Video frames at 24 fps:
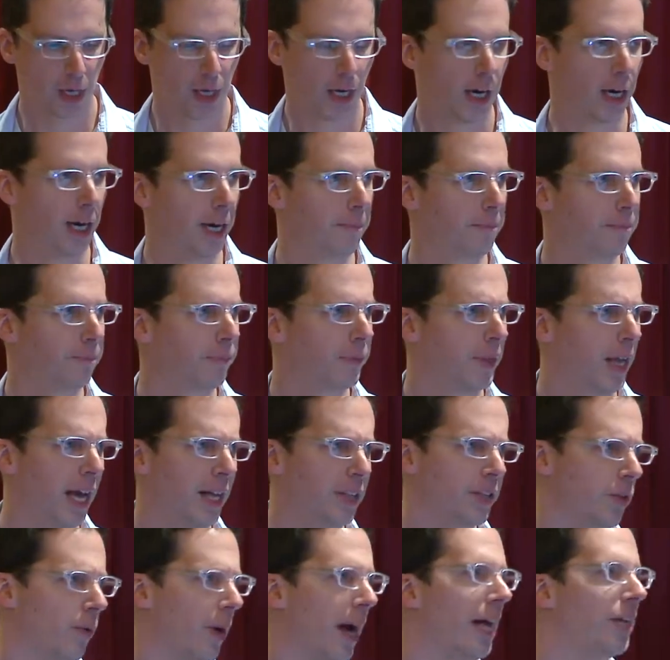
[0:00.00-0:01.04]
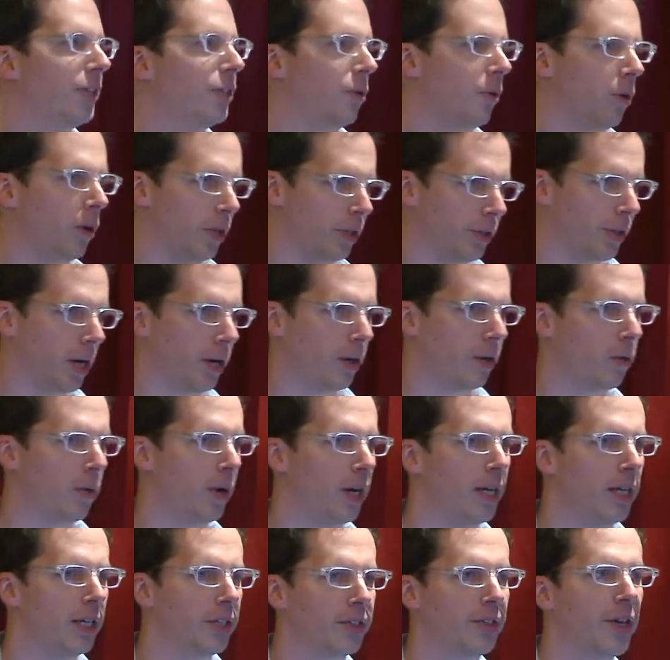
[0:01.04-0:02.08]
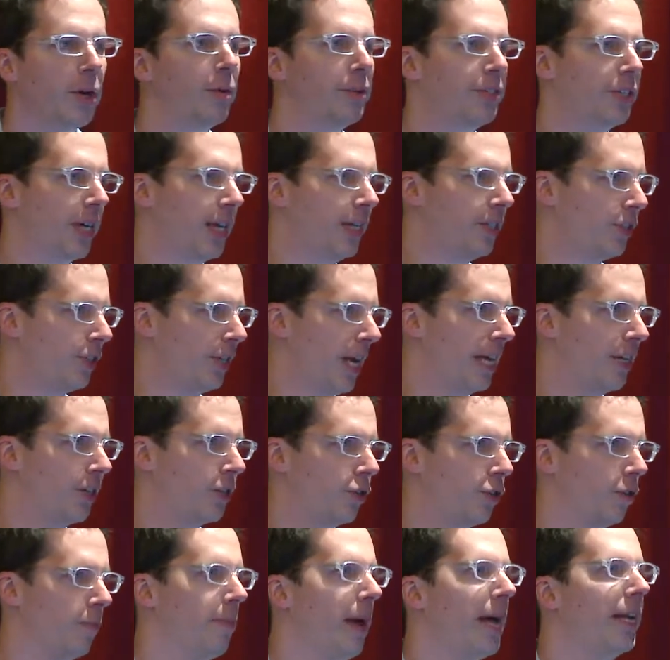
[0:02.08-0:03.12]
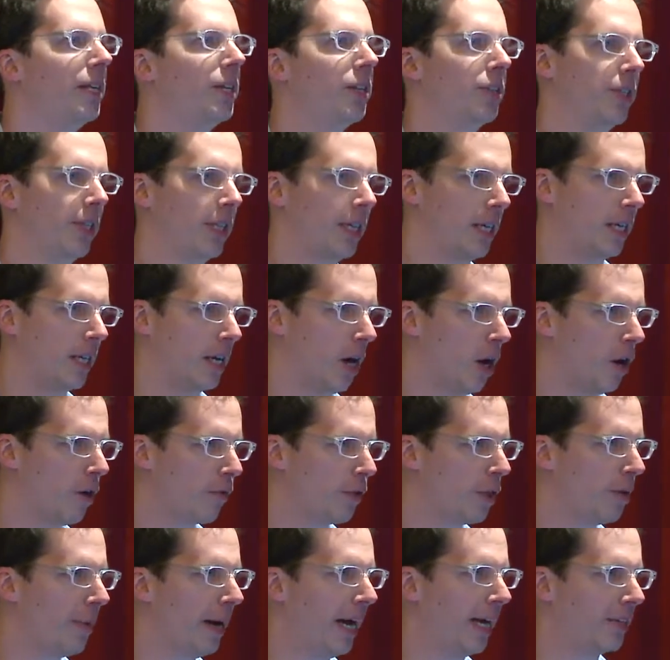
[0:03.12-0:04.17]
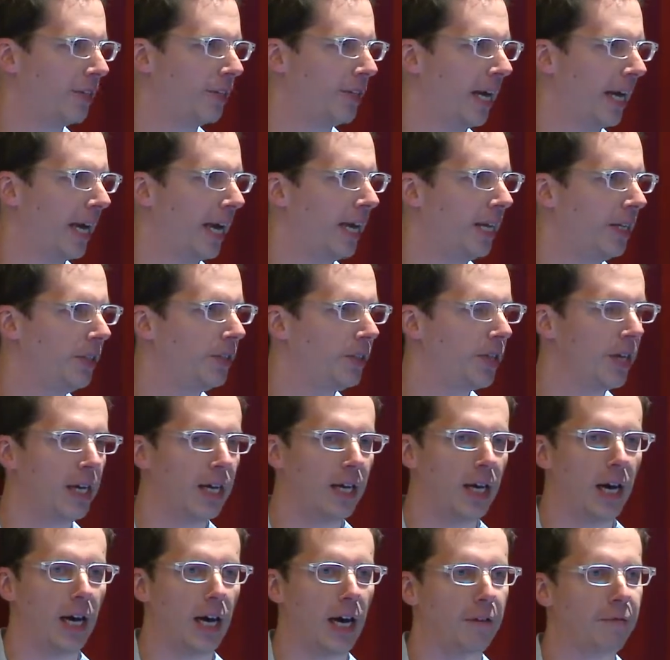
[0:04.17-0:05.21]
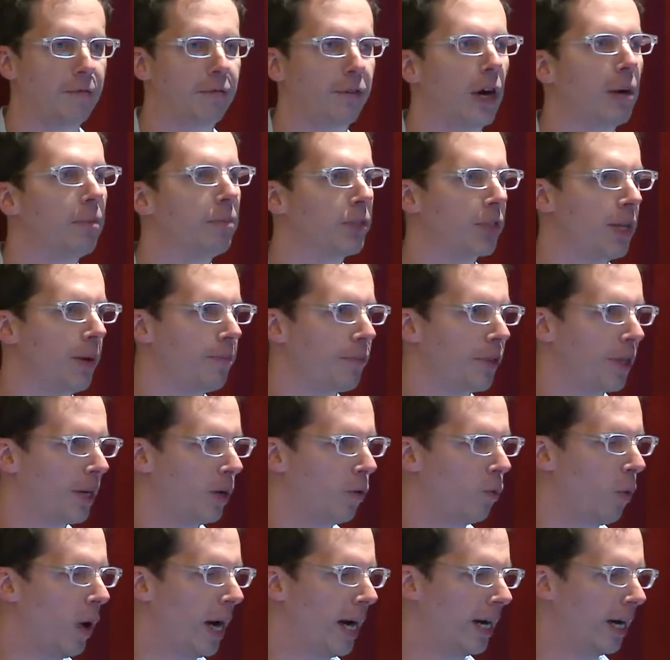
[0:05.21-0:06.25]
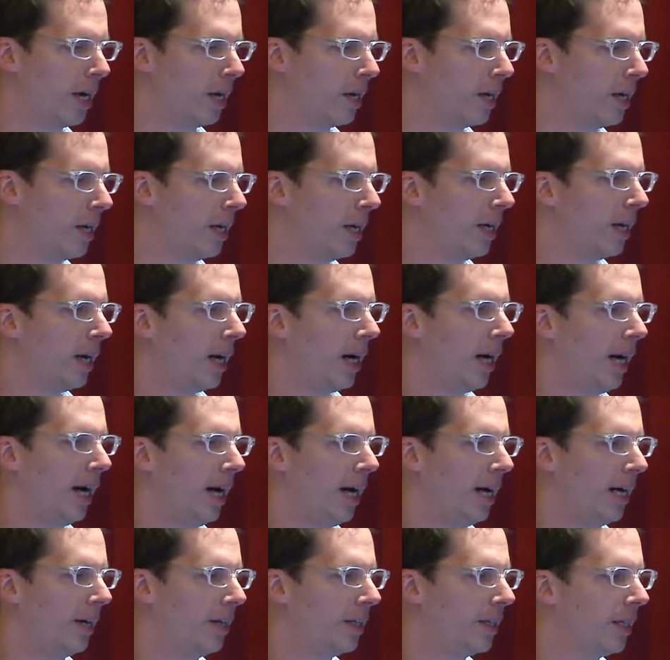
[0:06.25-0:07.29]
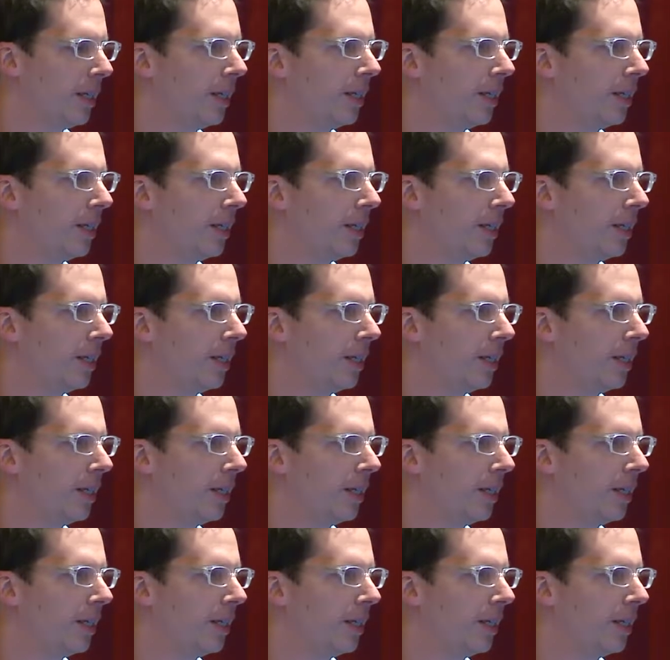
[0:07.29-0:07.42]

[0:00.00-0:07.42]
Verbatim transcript: Um, so as you all know, sequencing has changed tremendously over the past decades uh, from something where uh,